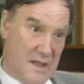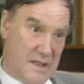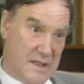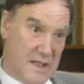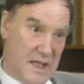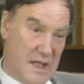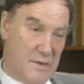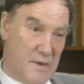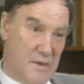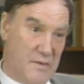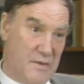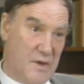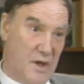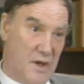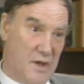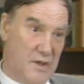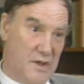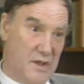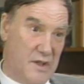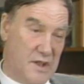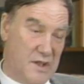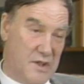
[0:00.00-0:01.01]
Say we've
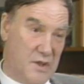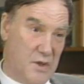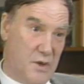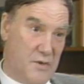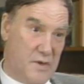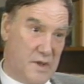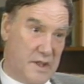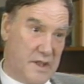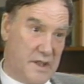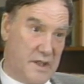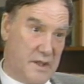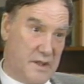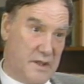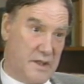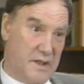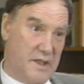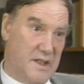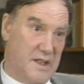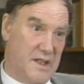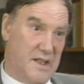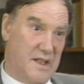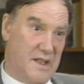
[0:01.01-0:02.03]
gone this
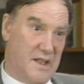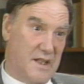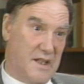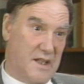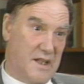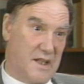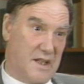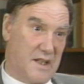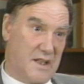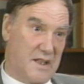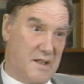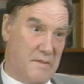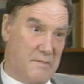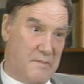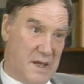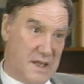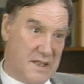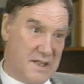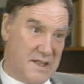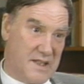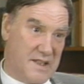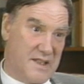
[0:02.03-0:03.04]
overkill uh,
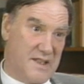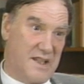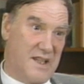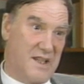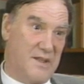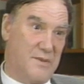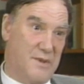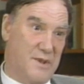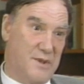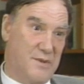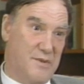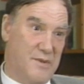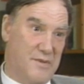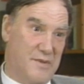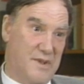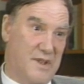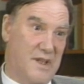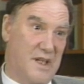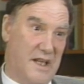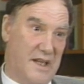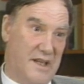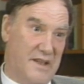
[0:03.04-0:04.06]
capacity at which we've
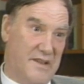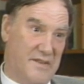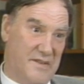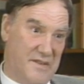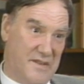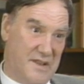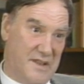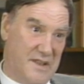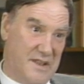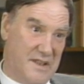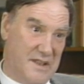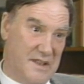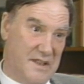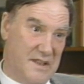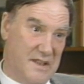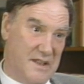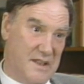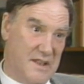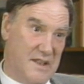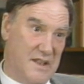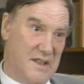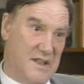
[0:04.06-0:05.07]
arrived
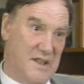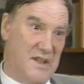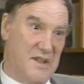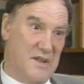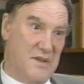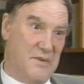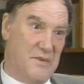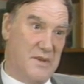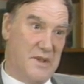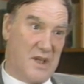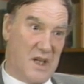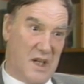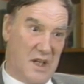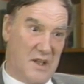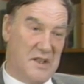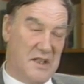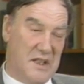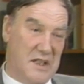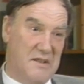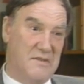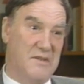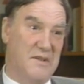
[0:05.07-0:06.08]
we
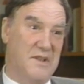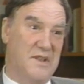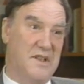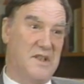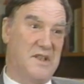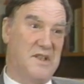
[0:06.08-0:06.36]
can't even